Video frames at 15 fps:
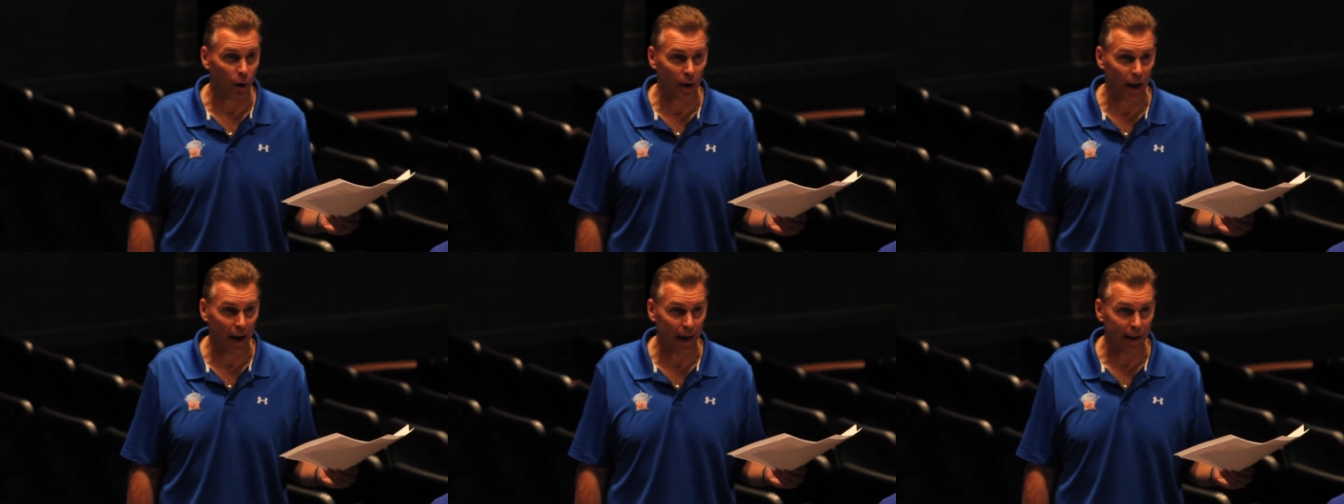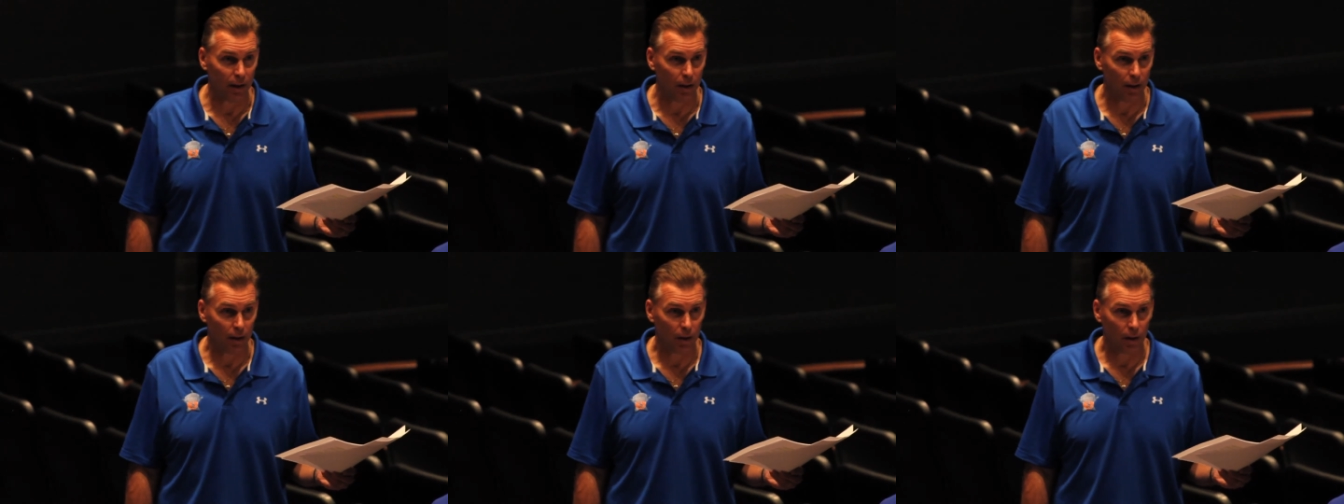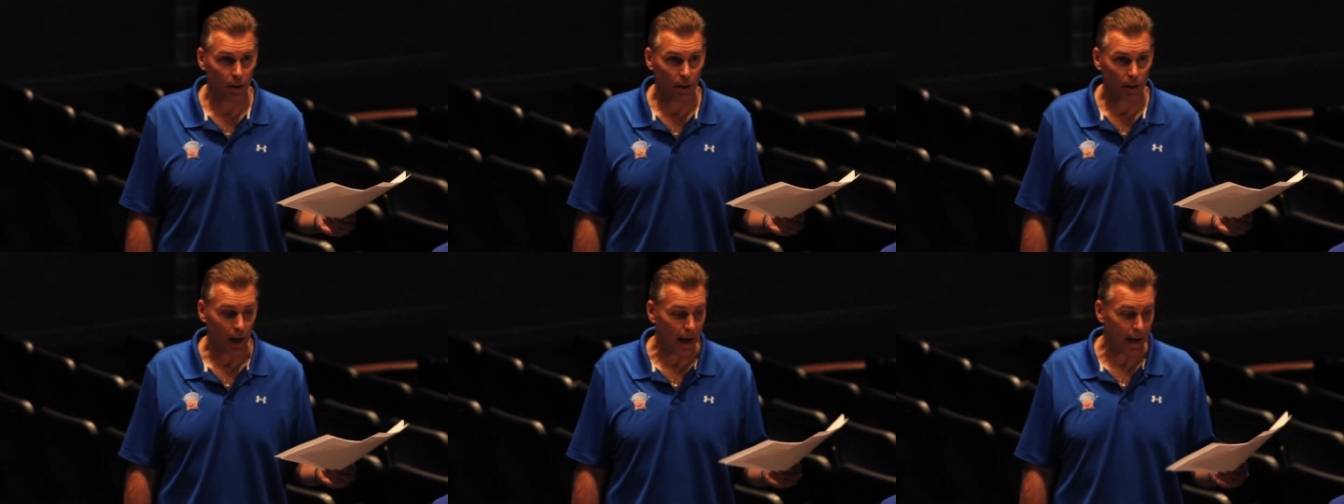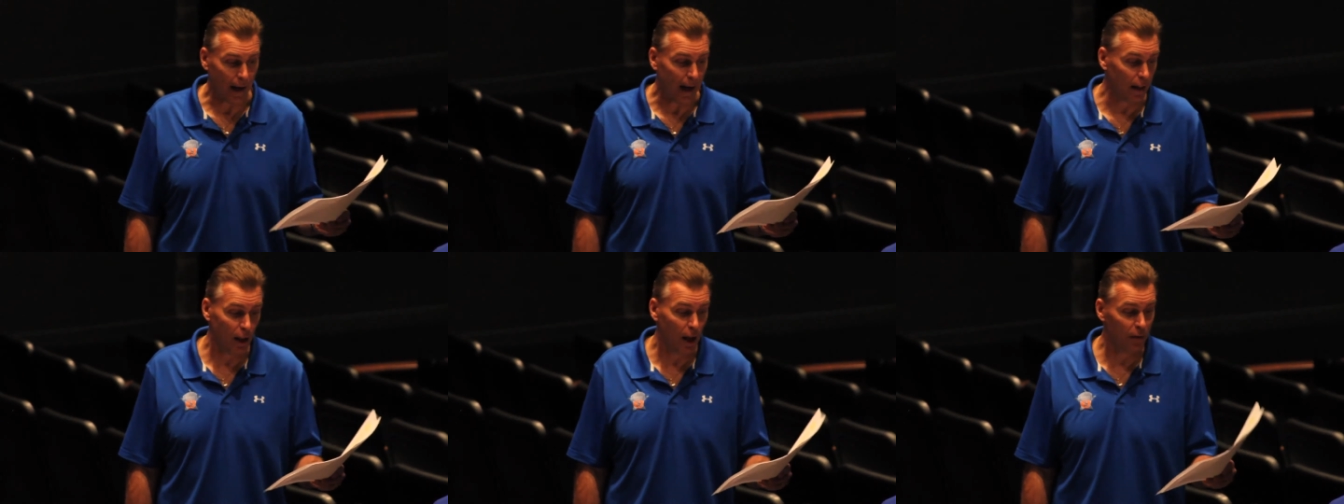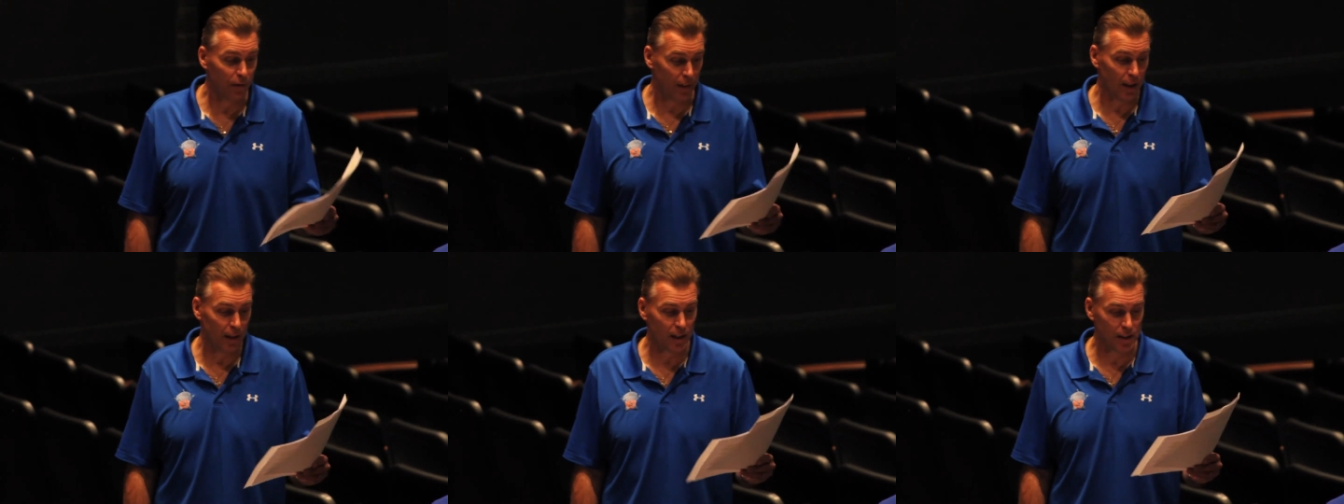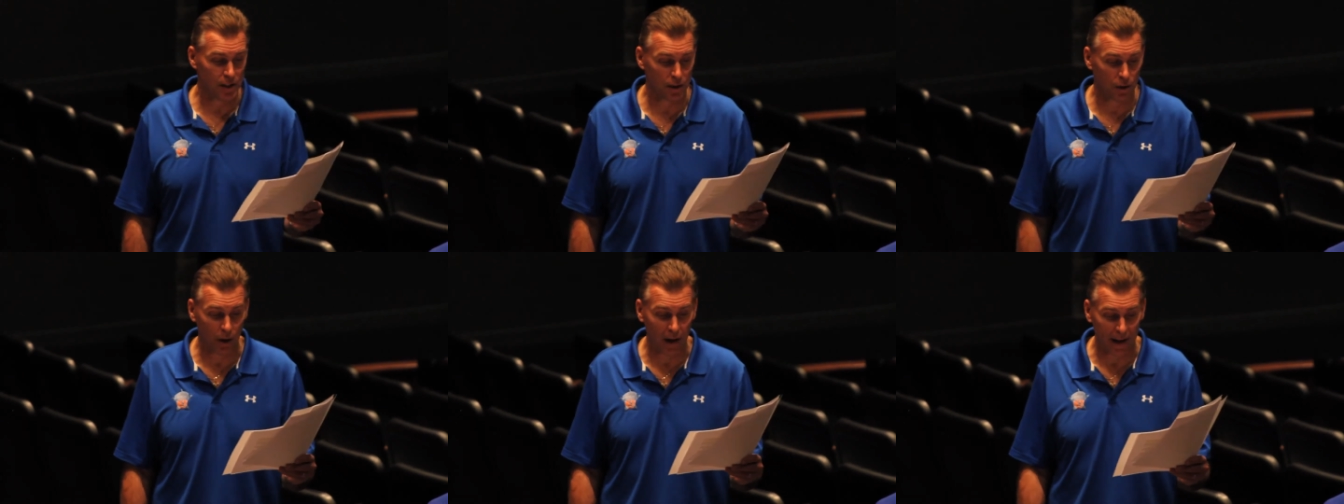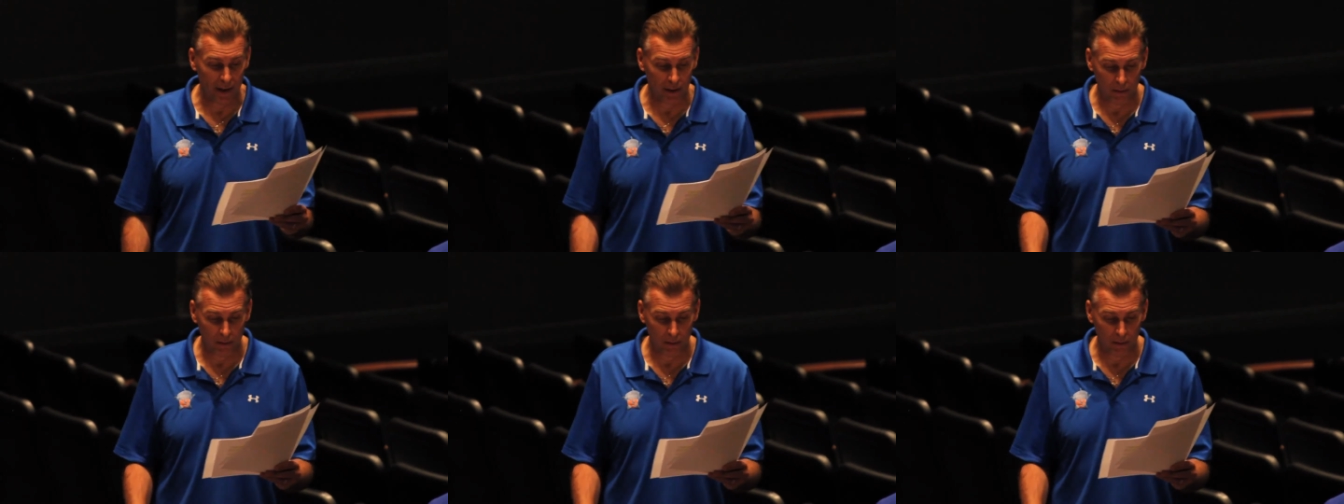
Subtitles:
okay? I love it. This is great.